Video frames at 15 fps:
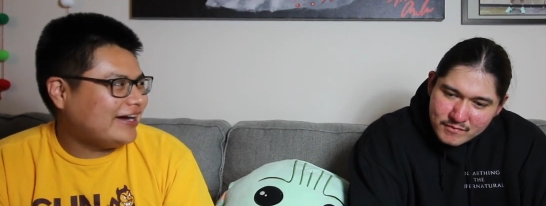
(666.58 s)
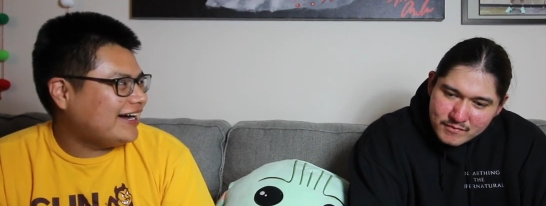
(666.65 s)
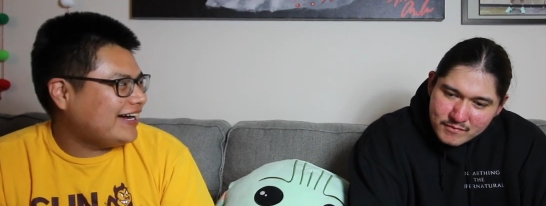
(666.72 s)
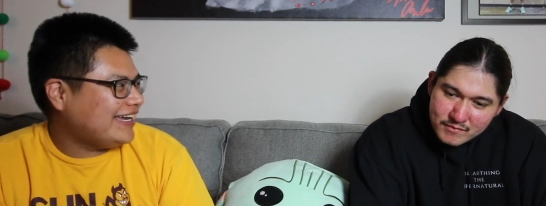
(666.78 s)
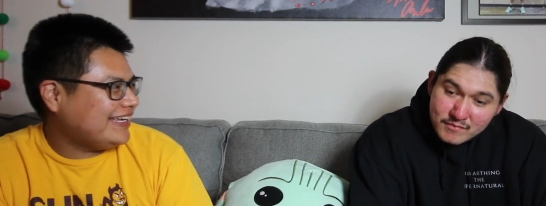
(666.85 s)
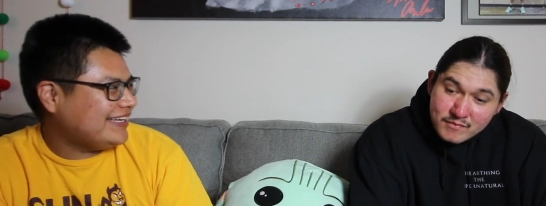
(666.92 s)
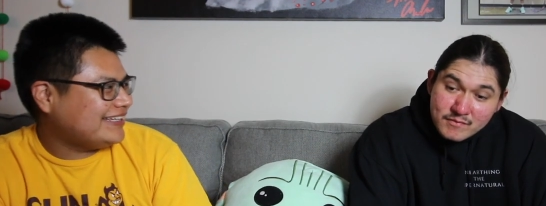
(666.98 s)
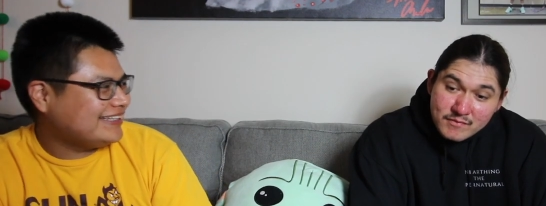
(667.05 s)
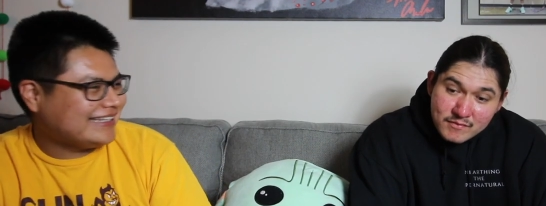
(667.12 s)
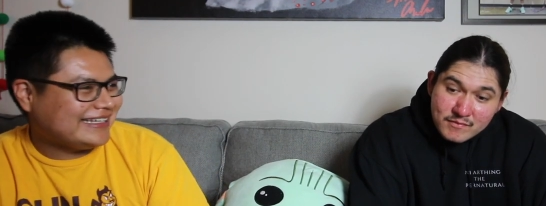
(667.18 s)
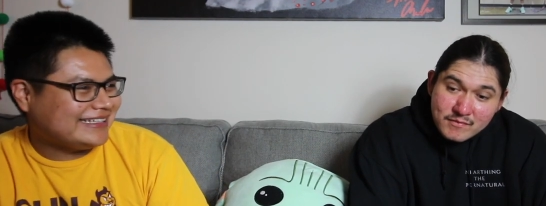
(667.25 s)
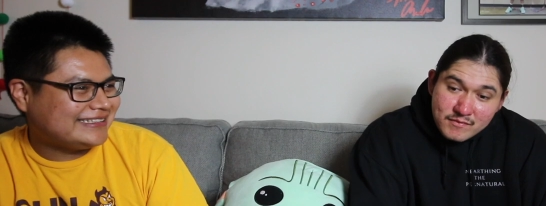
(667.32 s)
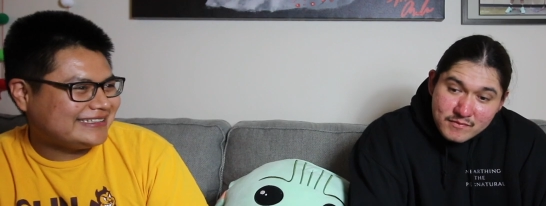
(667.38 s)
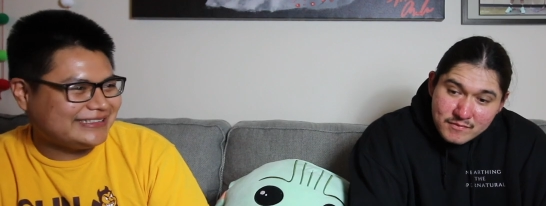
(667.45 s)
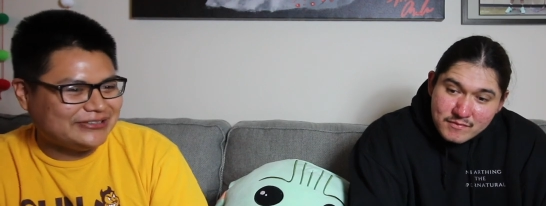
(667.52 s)
Speaker 1: height
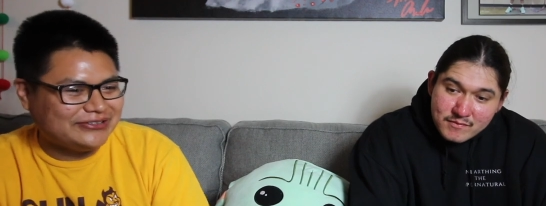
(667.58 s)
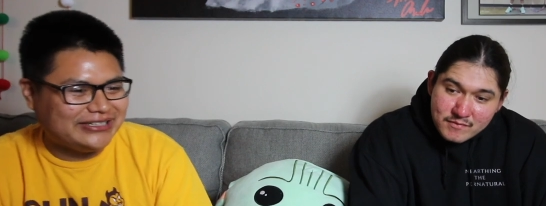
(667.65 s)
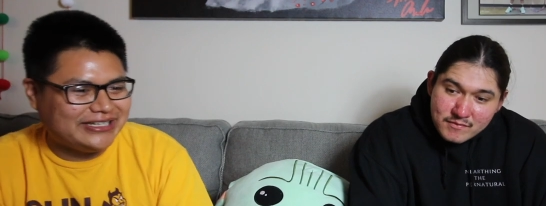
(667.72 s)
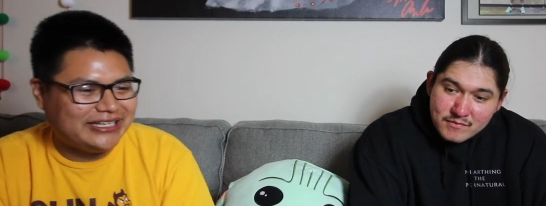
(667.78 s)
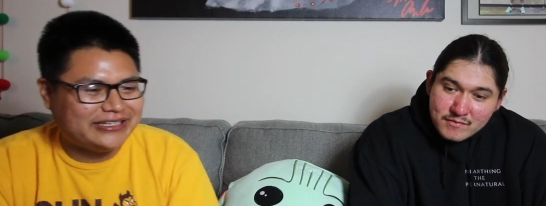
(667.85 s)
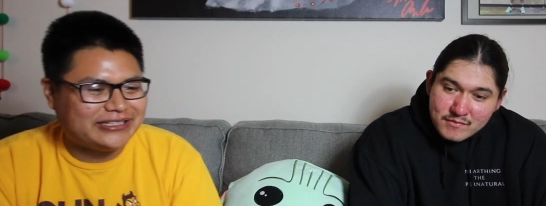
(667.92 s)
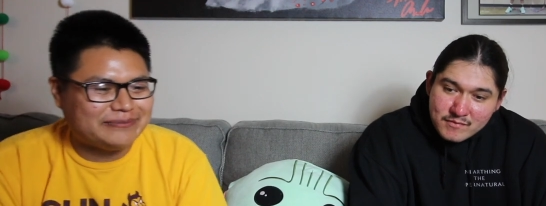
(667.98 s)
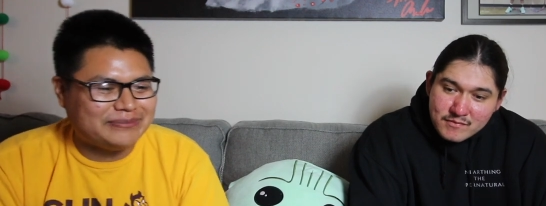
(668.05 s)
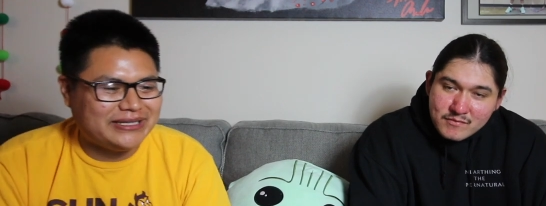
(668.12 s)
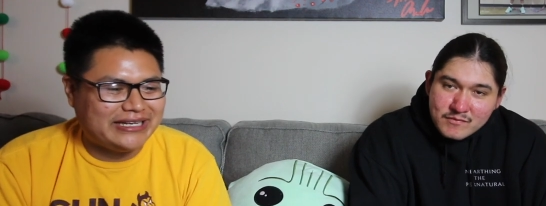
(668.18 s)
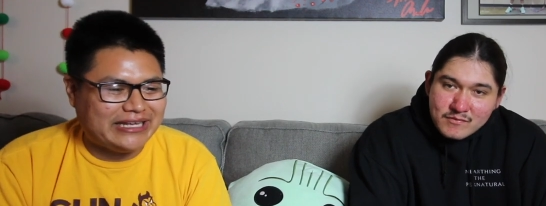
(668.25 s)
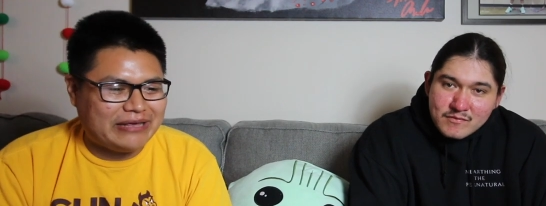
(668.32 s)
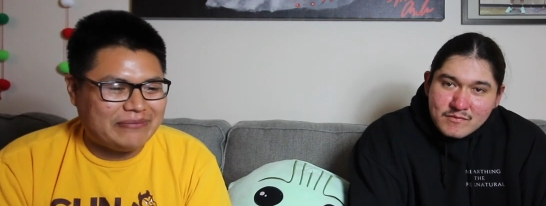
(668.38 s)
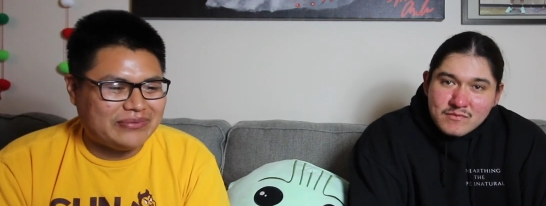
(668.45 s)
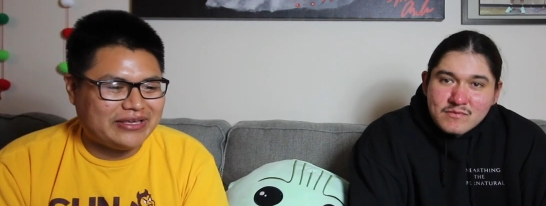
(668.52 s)
like you need to be in
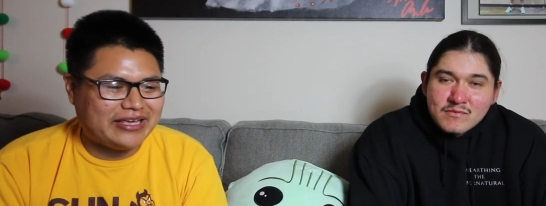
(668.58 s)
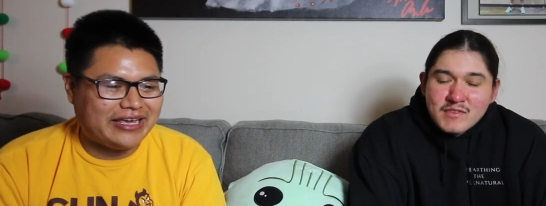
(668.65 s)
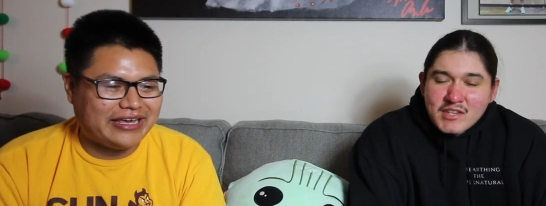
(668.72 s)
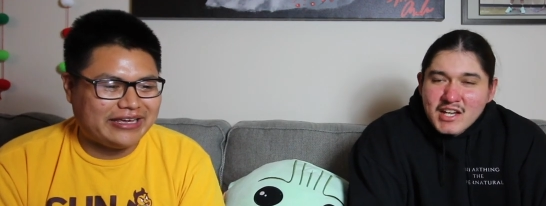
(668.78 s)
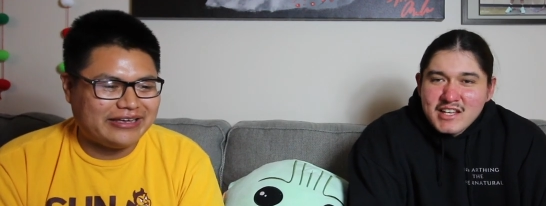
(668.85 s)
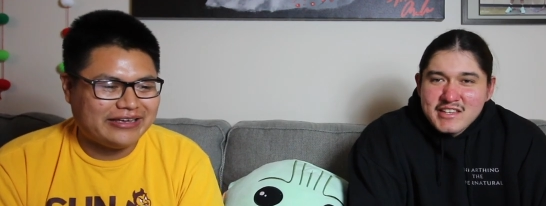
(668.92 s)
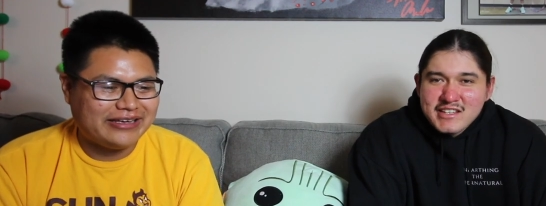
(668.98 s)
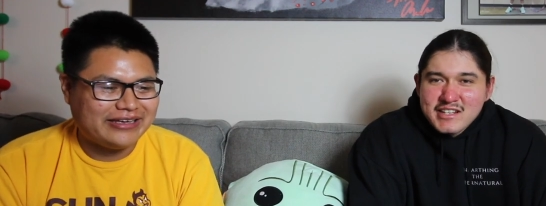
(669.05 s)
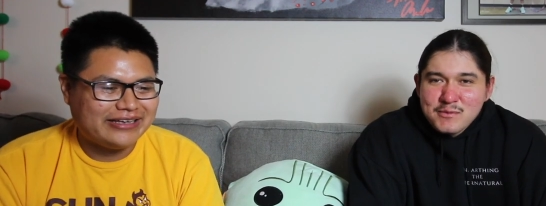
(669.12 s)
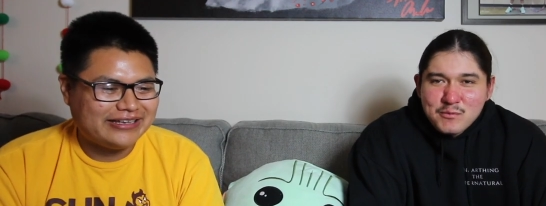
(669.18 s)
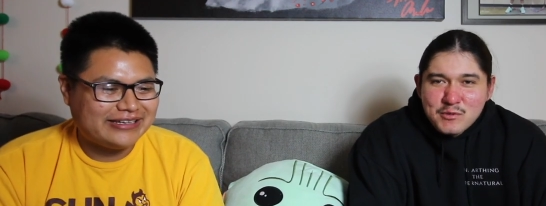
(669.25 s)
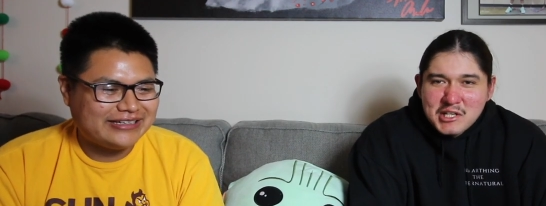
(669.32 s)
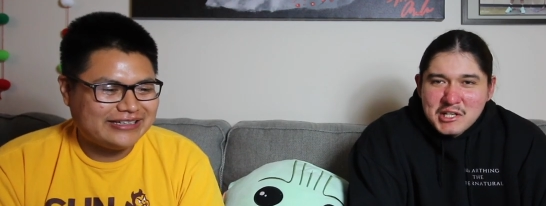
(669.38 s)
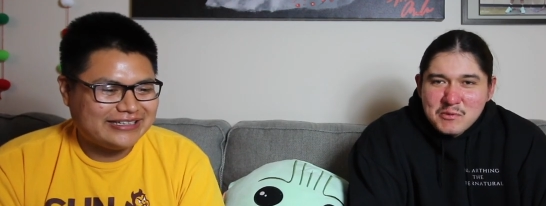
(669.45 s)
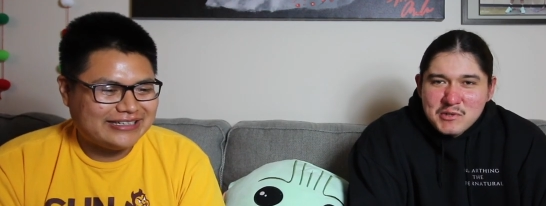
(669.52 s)
the NBA. I
Speaker 2: think
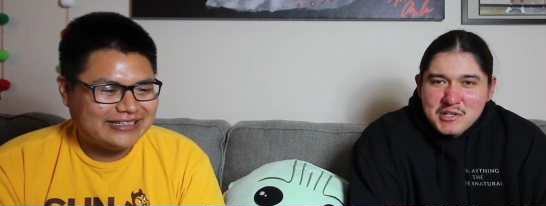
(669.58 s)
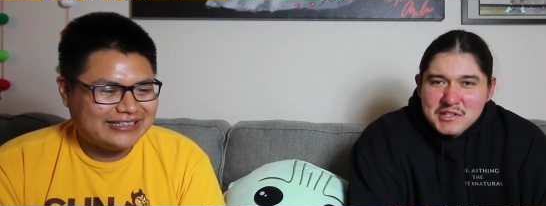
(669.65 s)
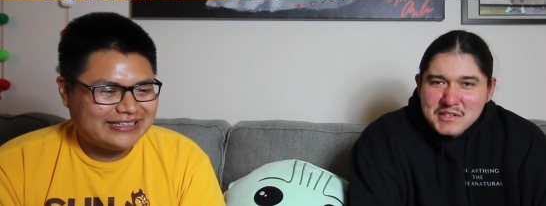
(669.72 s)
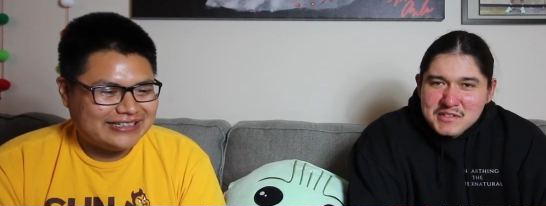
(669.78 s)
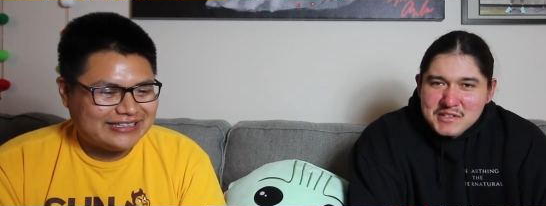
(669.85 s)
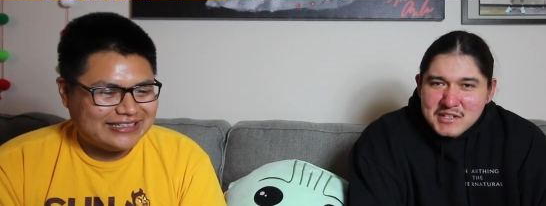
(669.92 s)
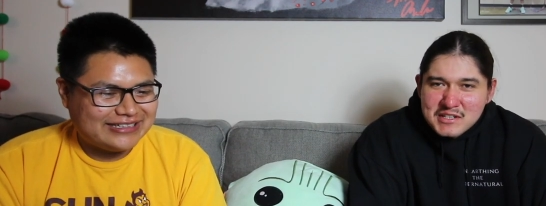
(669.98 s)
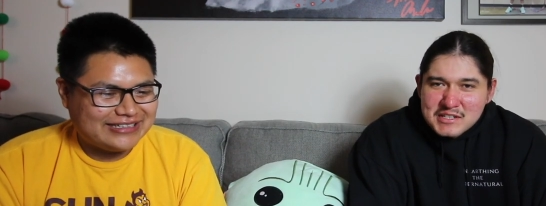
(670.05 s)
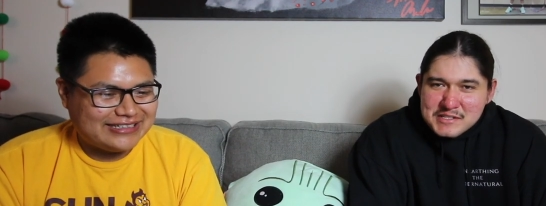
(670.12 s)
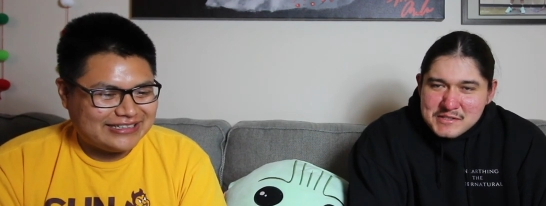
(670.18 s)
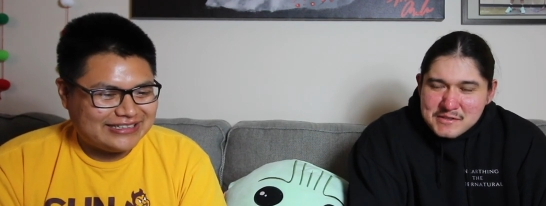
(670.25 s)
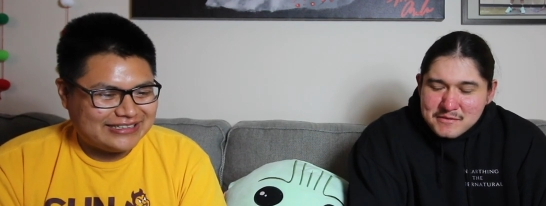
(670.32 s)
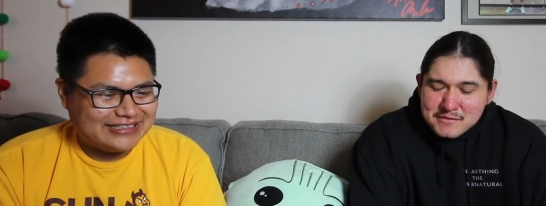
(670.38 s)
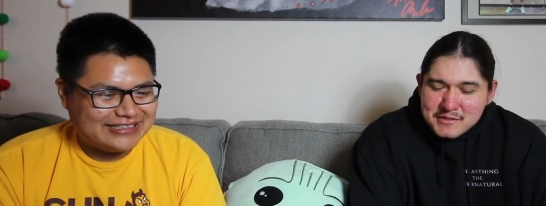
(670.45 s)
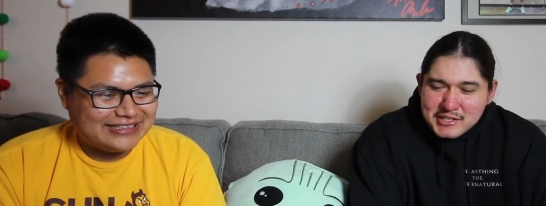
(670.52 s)
I'm like one of the
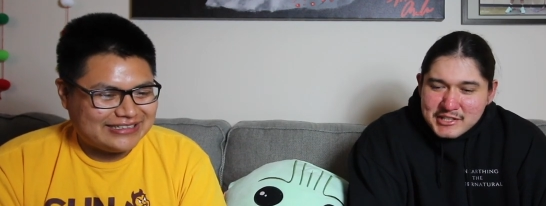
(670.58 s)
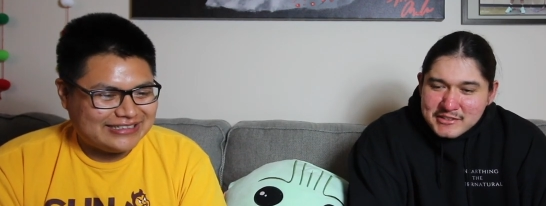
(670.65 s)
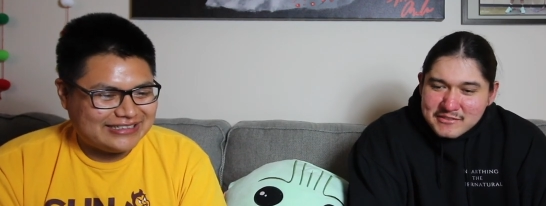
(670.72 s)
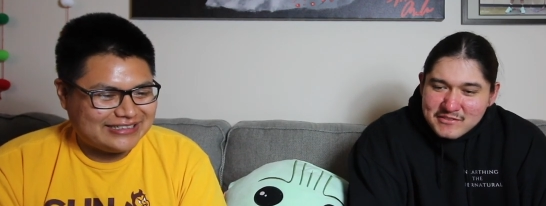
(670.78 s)
tallest you'll find.